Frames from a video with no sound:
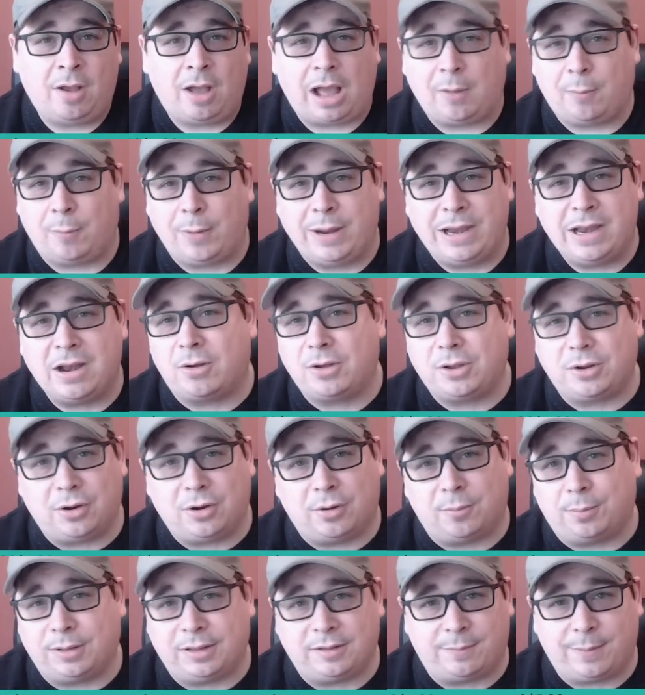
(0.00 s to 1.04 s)
I, we know you
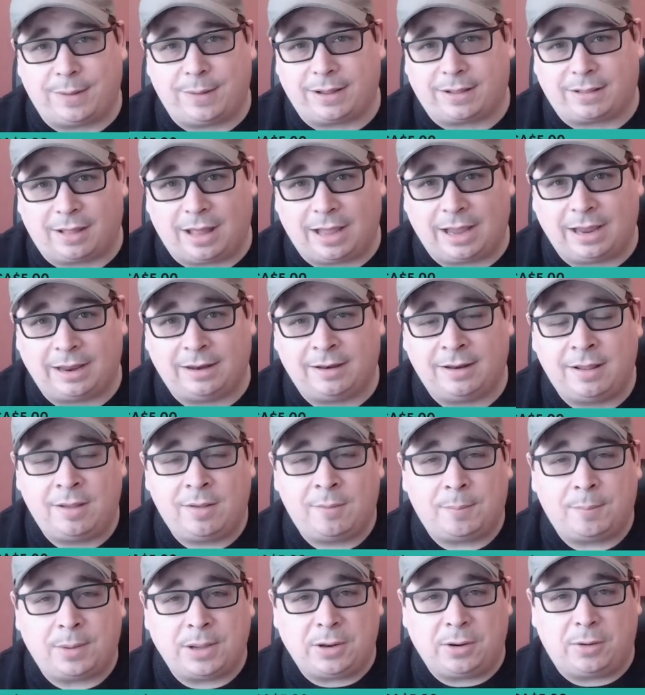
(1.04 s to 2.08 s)
don't believe my client,
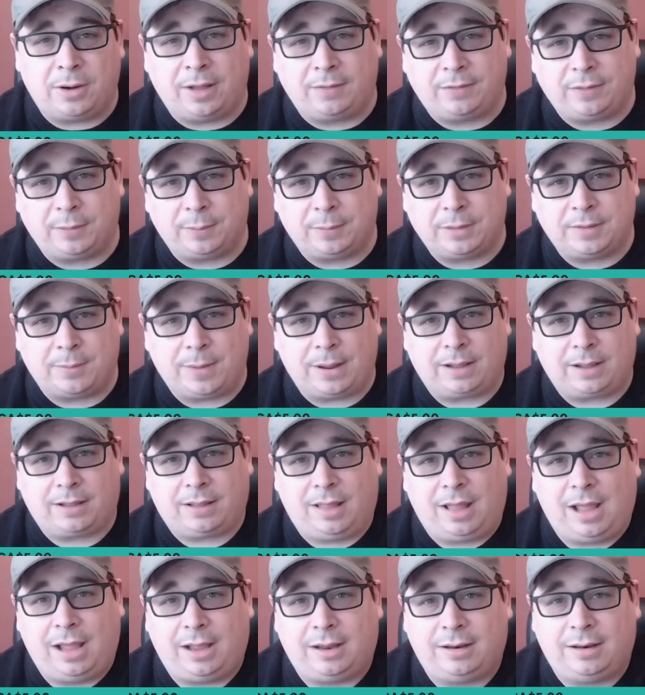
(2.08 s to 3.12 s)
but you don't have to believe my
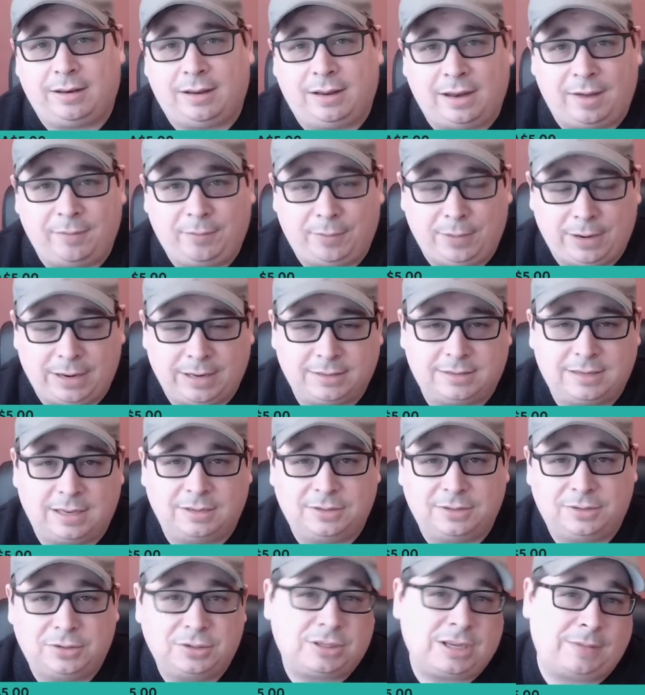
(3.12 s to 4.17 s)
client in every
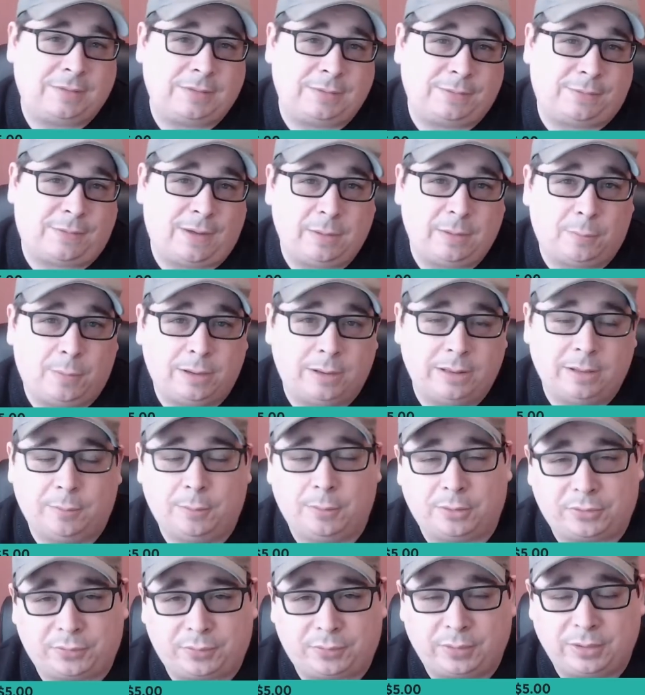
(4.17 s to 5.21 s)
instance. You just have to find one that
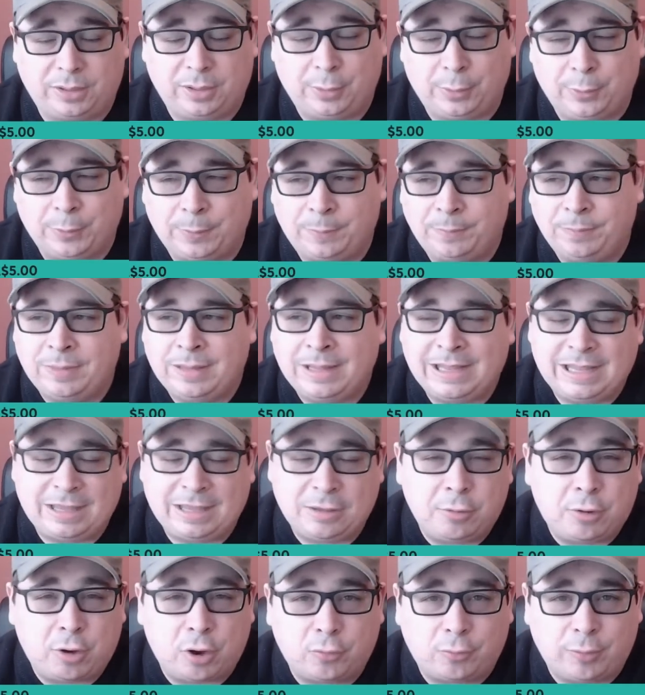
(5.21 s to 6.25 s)
works for you
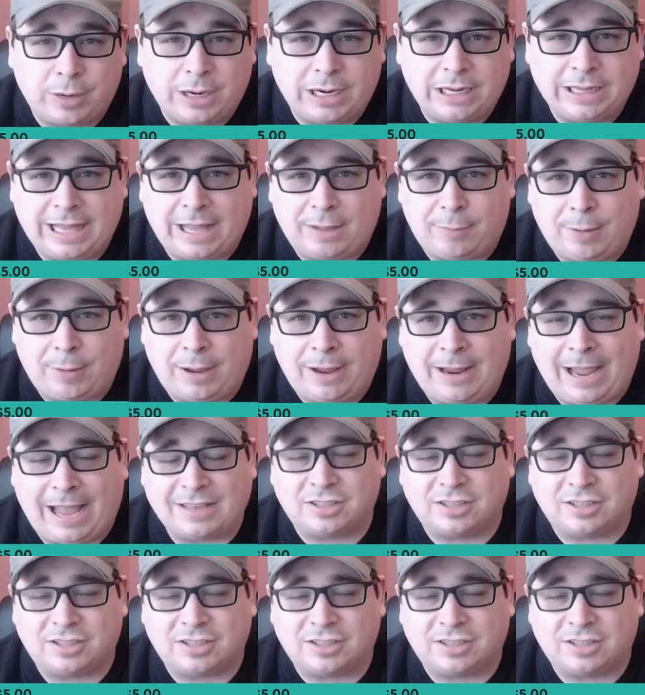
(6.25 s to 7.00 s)
you could read it that way.